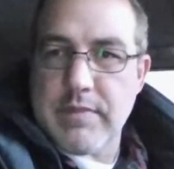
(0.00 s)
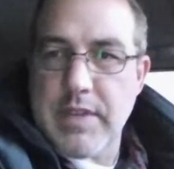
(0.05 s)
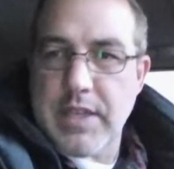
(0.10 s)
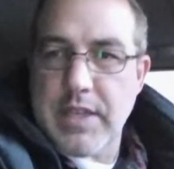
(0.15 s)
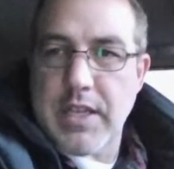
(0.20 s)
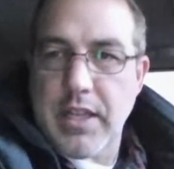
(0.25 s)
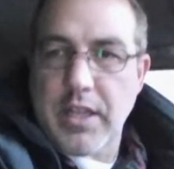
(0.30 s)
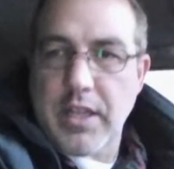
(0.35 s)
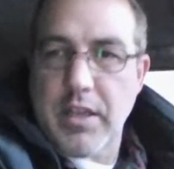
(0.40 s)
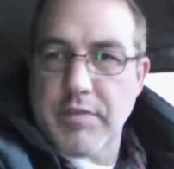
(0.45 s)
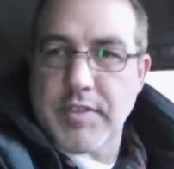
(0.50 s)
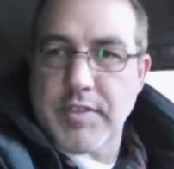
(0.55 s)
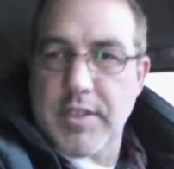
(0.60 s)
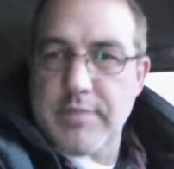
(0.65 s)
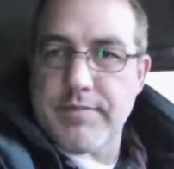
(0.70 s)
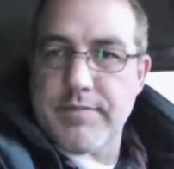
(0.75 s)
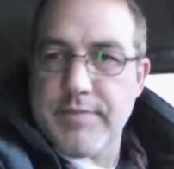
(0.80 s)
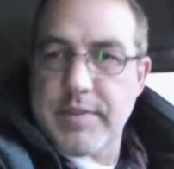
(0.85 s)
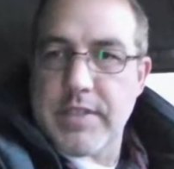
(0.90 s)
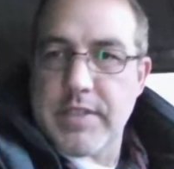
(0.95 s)
and it loves
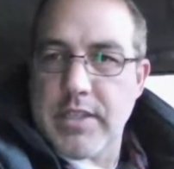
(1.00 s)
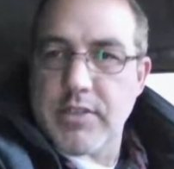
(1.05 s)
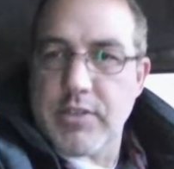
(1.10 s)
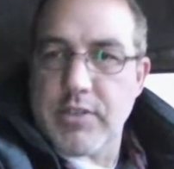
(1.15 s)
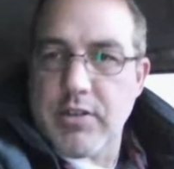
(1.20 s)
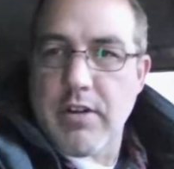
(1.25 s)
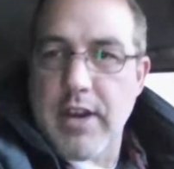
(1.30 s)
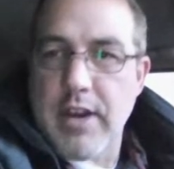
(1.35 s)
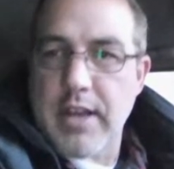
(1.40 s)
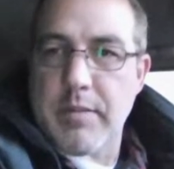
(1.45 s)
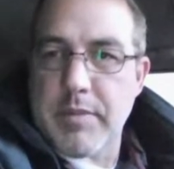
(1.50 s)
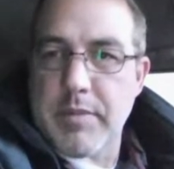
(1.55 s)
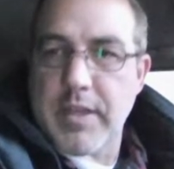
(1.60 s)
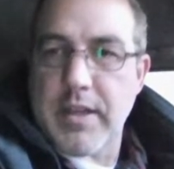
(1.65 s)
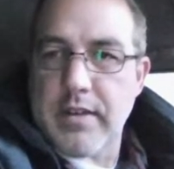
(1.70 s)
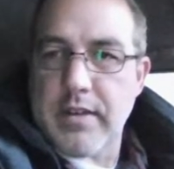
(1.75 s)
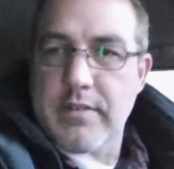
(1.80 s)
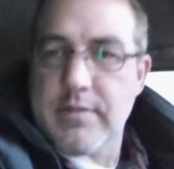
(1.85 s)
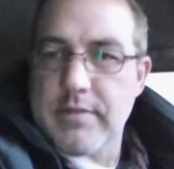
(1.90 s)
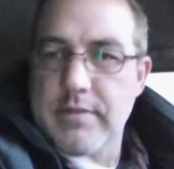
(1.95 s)
it. It does great up
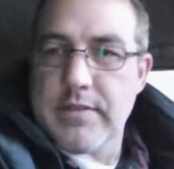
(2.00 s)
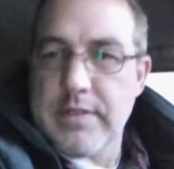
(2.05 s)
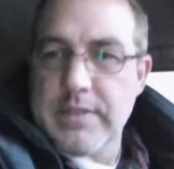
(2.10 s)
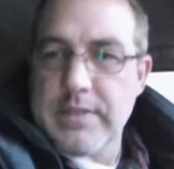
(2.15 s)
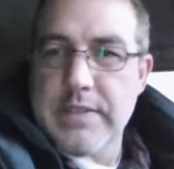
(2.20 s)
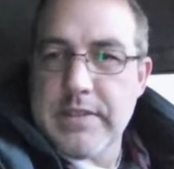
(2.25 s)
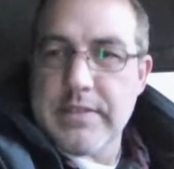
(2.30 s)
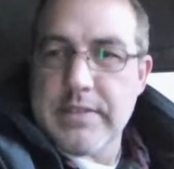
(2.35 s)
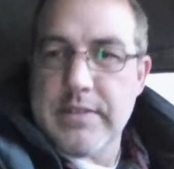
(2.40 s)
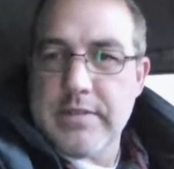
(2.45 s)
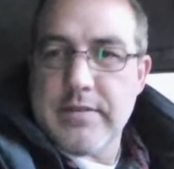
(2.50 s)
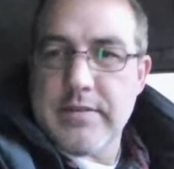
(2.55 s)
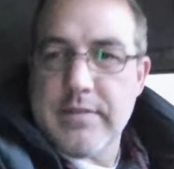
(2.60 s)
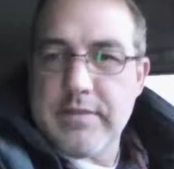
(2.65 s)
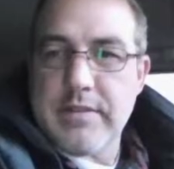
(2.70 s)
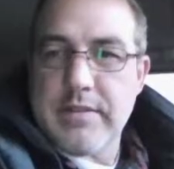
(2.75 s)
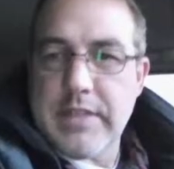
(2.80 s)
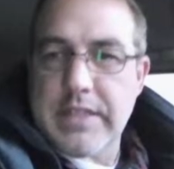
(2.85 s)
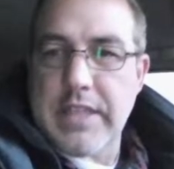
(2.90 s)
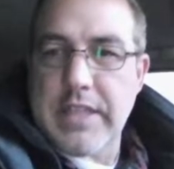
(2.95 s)
there.
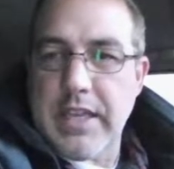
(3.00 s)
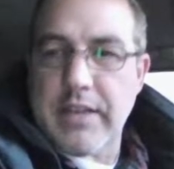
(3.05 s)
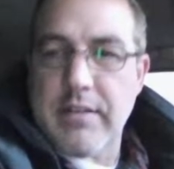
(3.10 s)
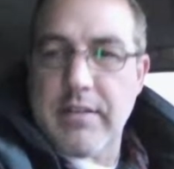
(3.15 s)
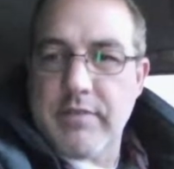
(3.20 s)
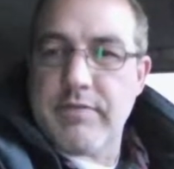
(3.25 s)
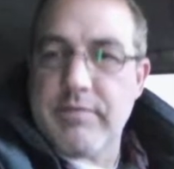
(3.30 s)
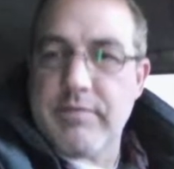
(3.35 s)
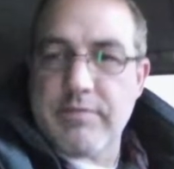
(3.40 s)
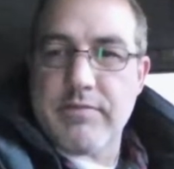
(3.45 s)
Thing